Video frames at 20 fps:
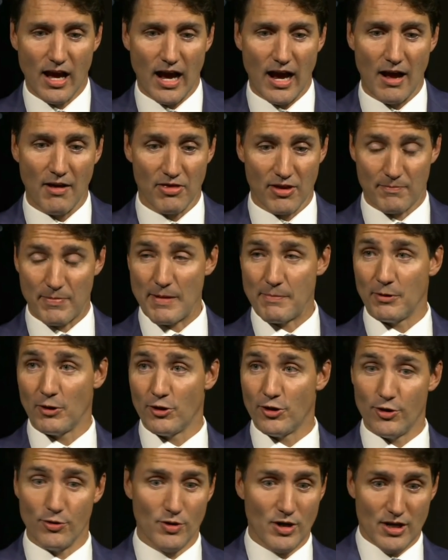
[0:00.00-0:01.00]
The
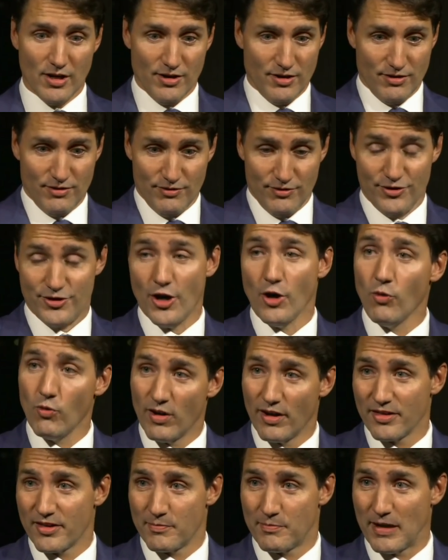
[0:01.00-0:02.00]
people who don't
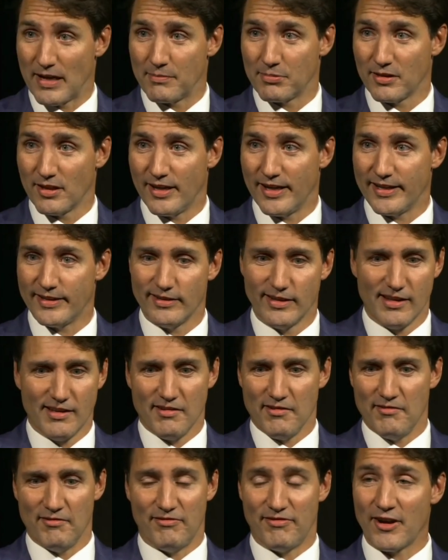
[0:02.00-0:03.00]
want the pipeline
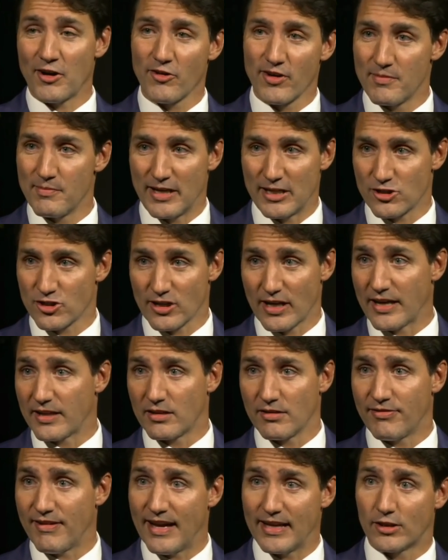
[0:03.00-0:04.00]
very much
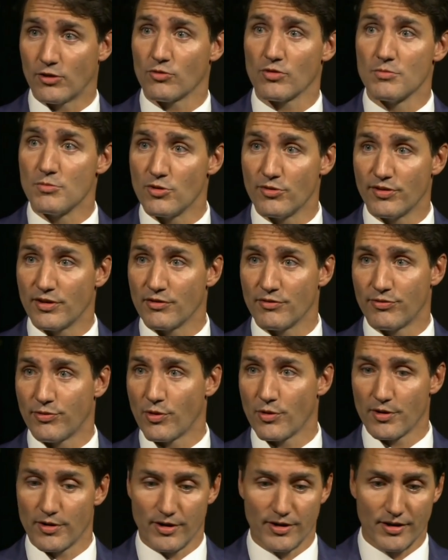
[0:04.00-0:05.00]
like the fact that we're moving
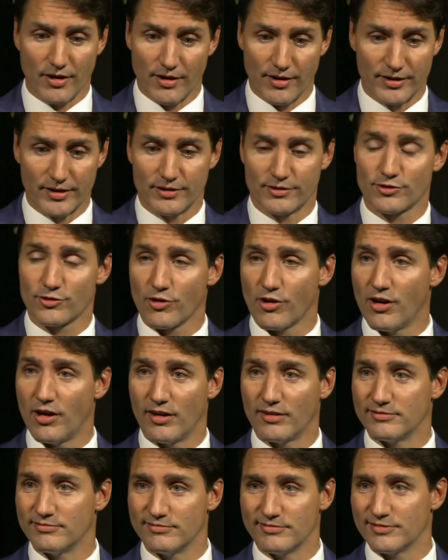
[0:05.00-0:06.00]
forward on a
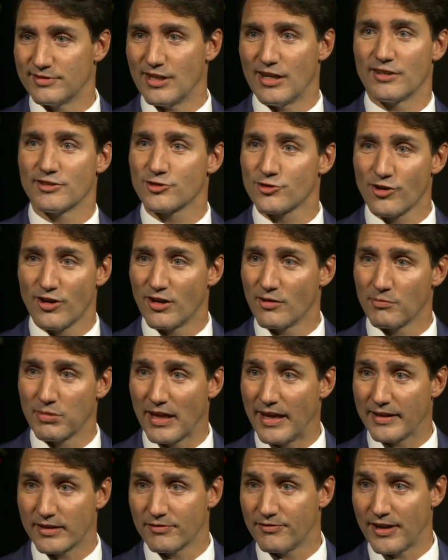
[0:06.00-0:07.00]
strong
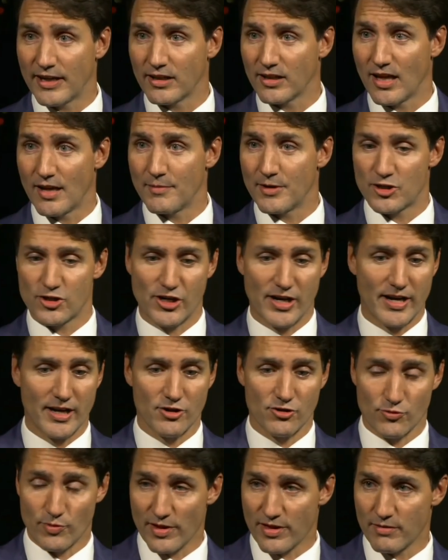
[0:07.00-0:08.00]
plan to fight climate
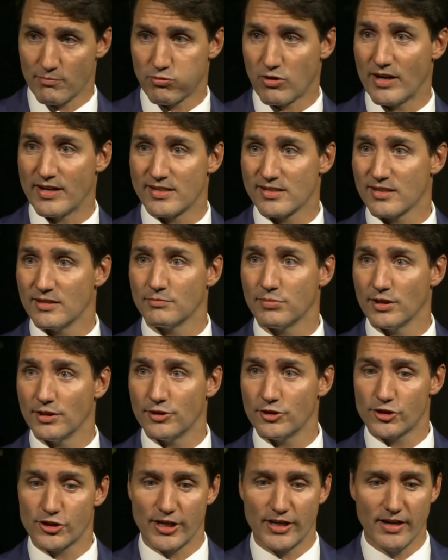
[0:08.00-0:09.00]
change with a price on
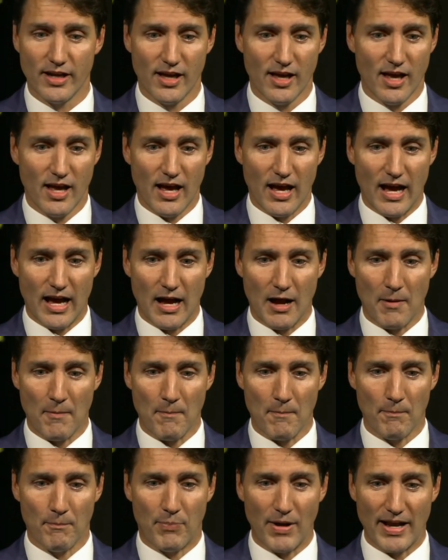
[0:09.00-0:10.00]
pollution,
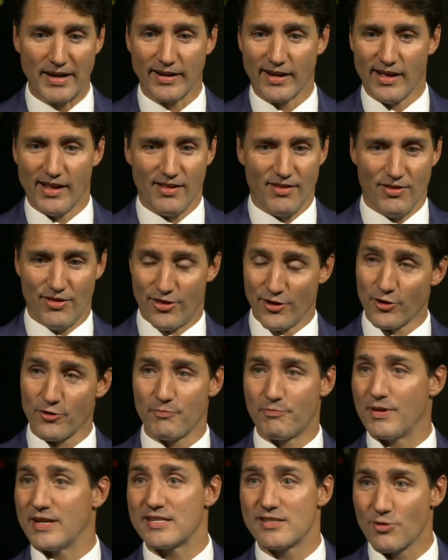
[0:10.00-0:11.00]
but
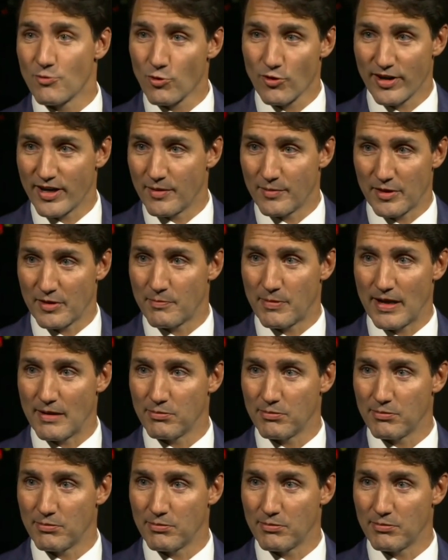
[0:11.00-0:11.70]
they're busy worrying about the